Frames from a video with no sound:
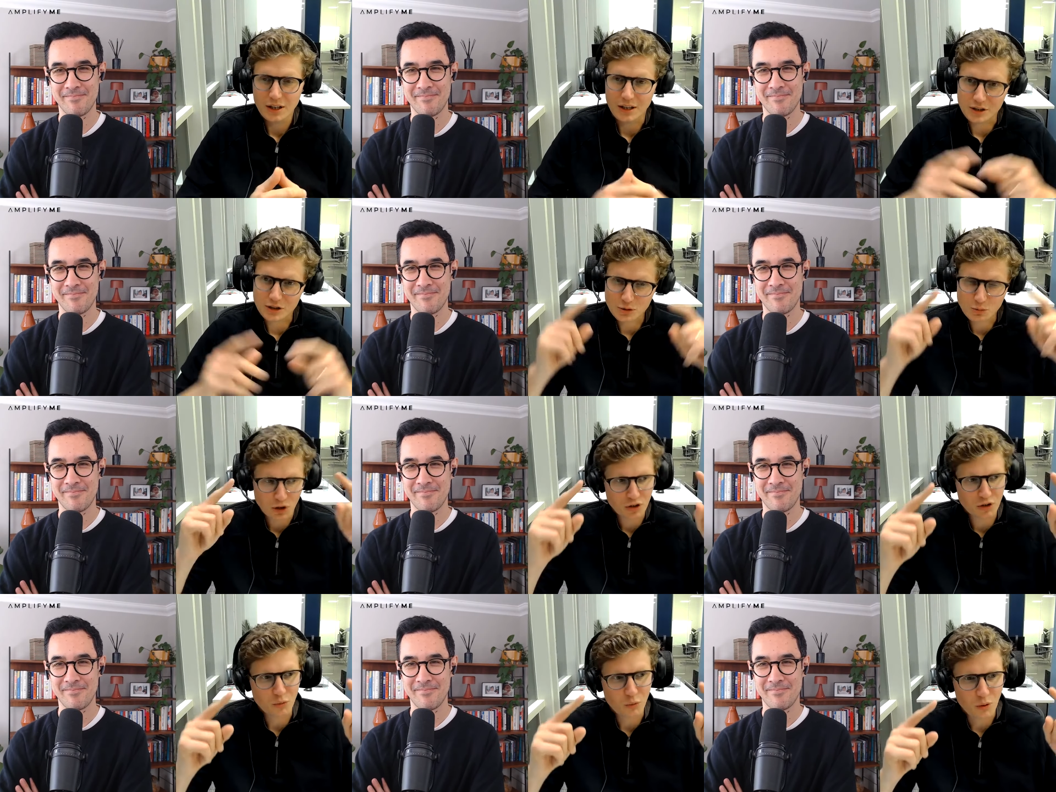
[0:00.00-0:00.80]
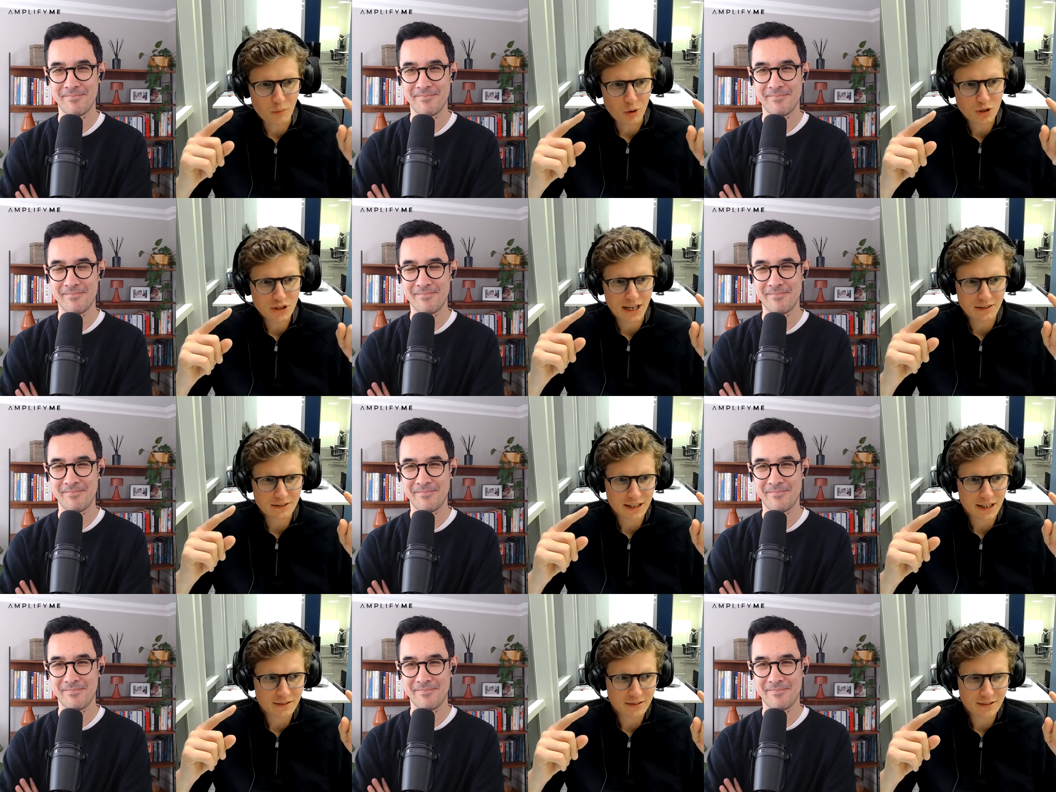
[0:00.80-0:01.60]
Speaker 1: And I just want to do one more
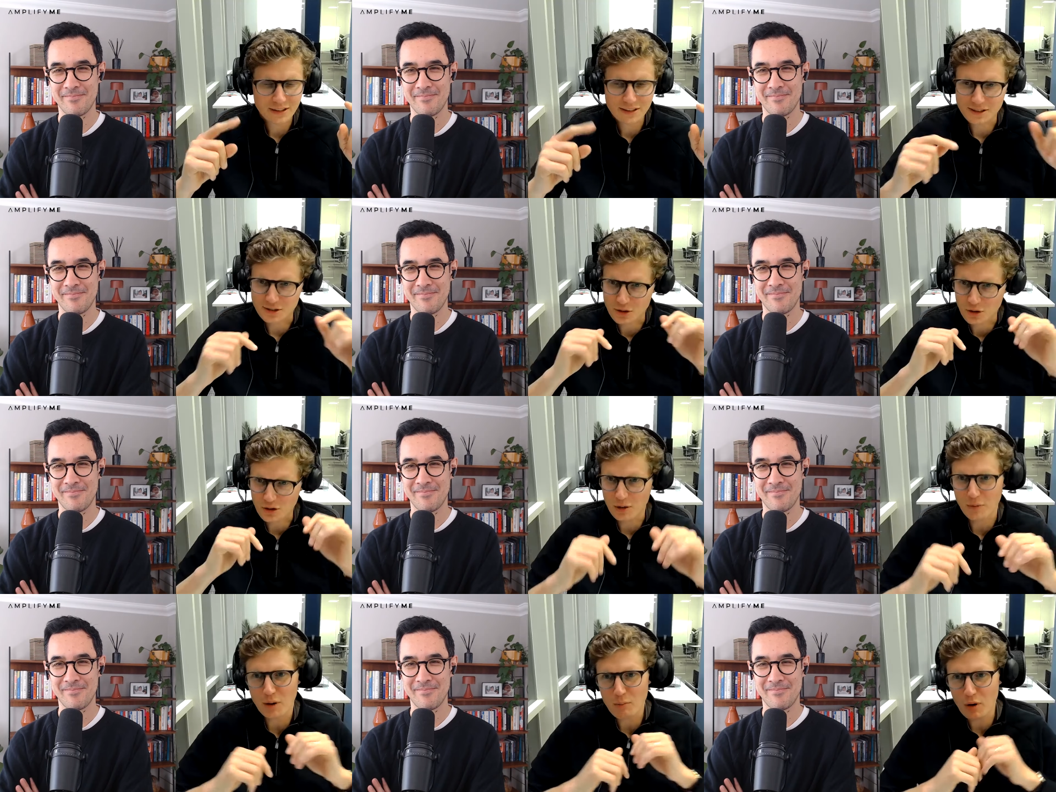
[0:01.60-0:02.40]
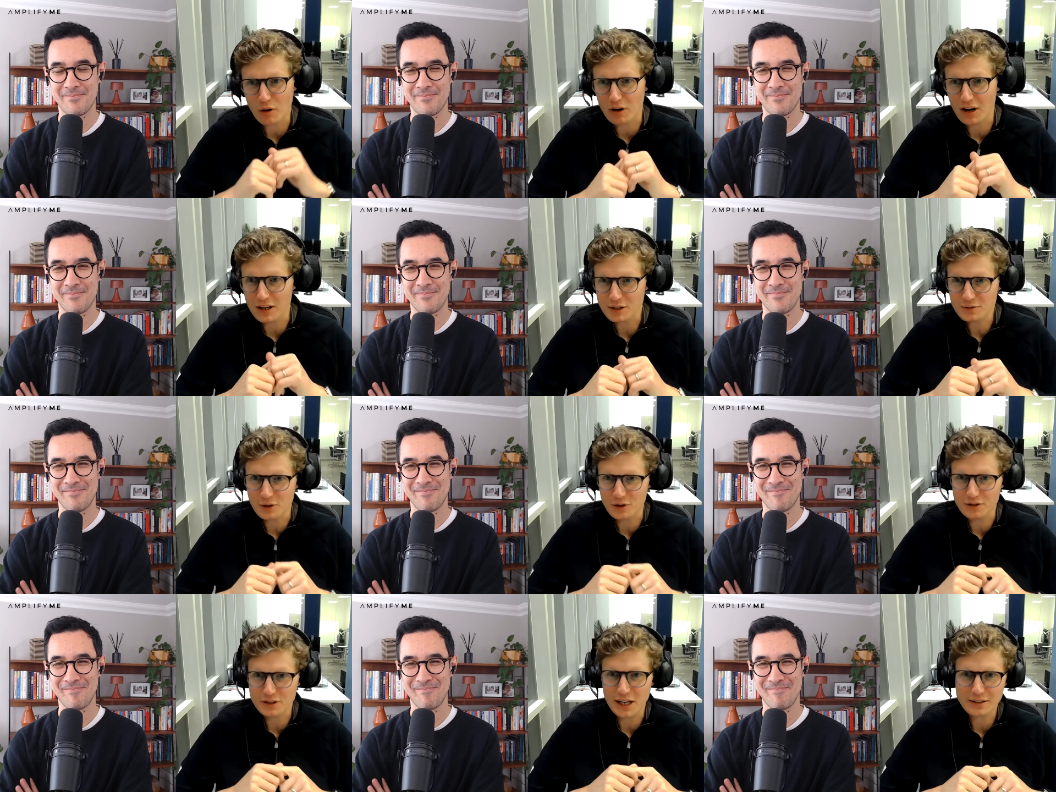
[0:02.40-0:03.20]
shout out. This is not going to be a podcast
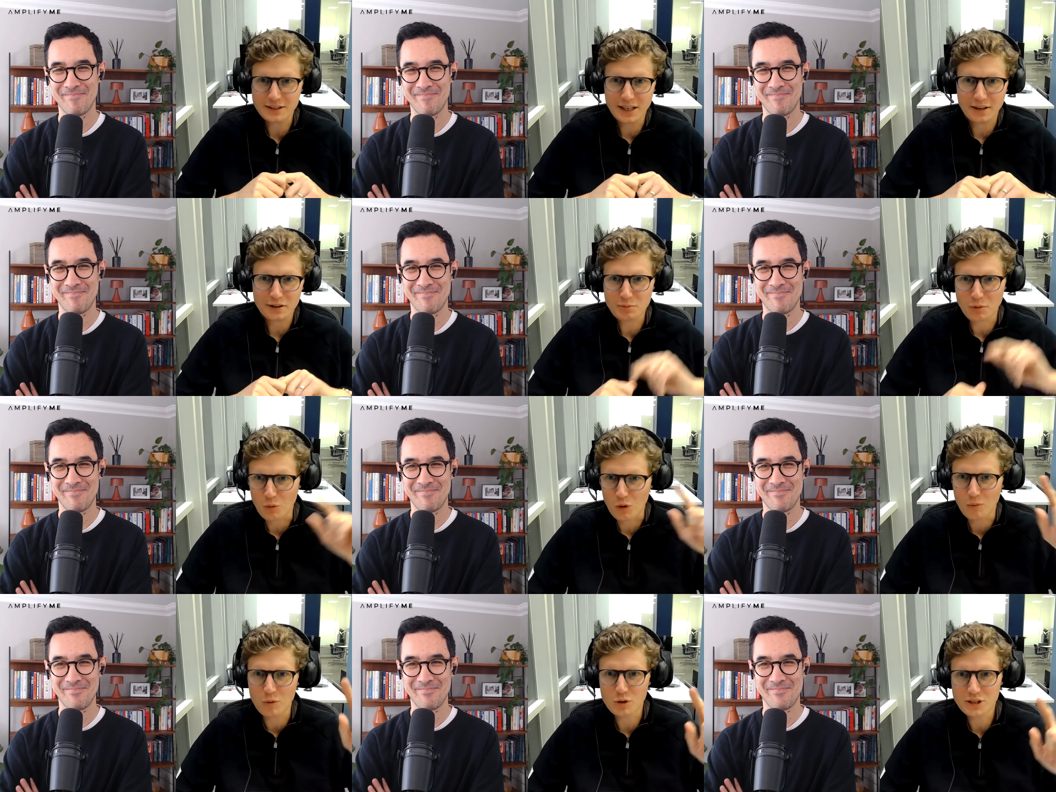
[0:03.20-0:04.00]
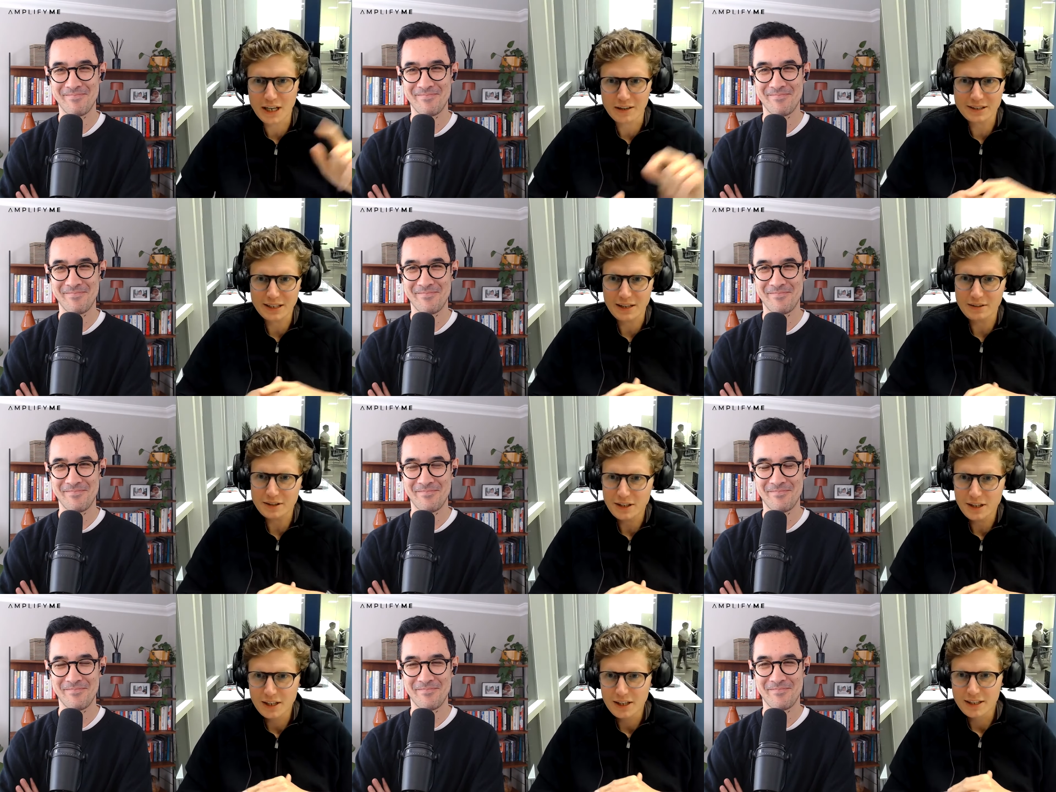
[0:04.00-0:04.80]
full of shout outs, but one more shout
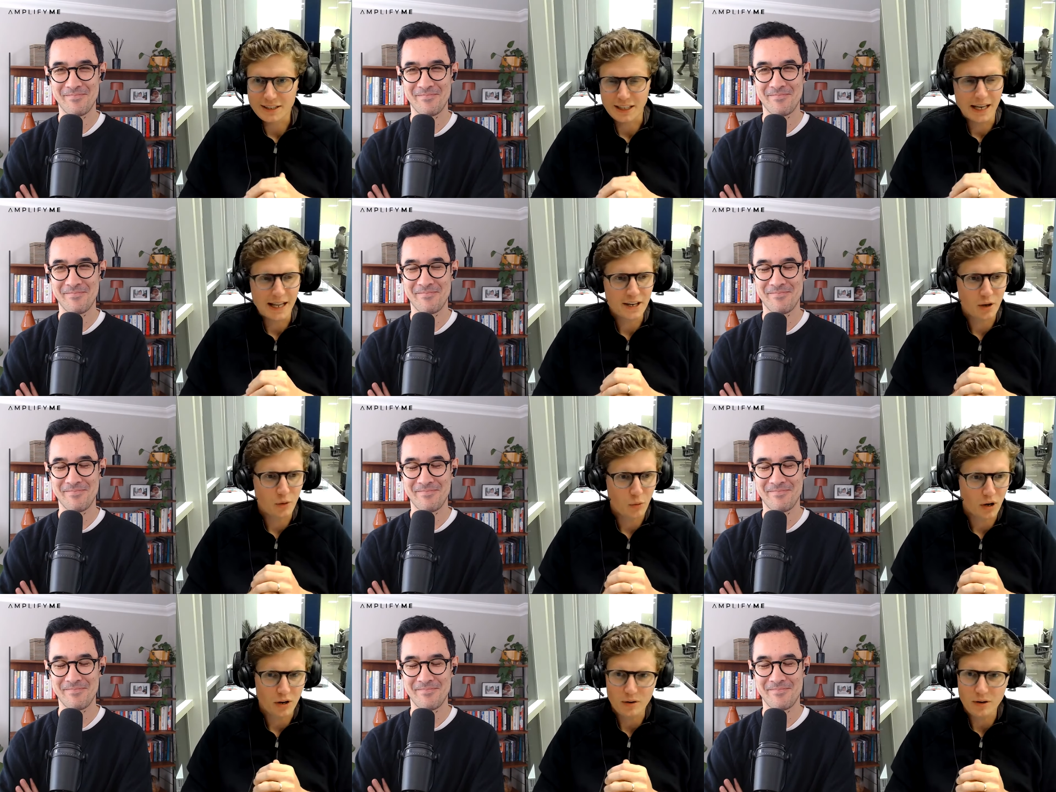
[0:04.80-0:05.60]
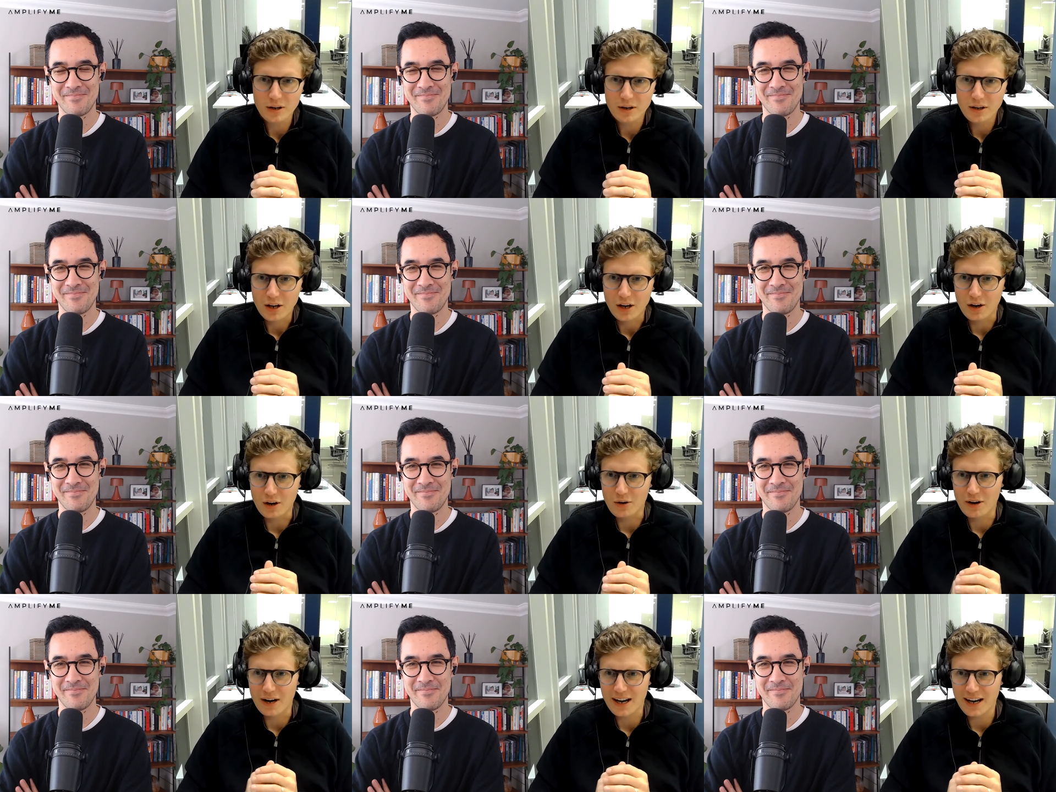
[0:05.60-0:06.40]
out to Linda Wu,
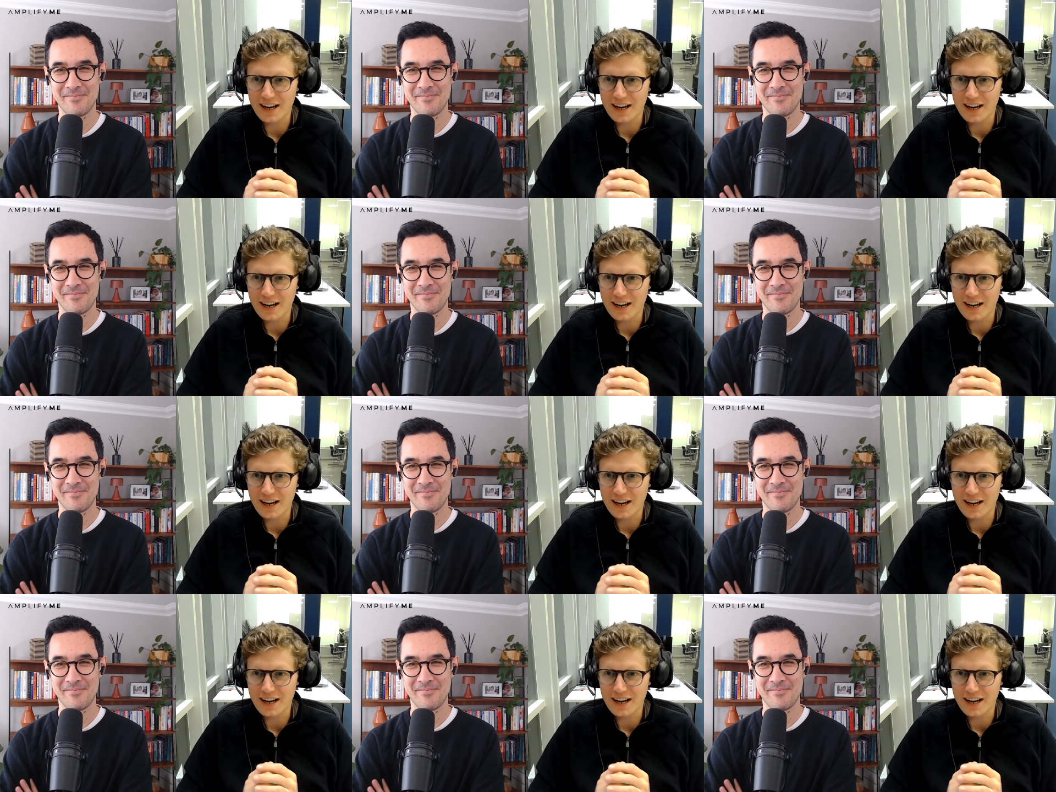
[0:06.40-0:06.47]
who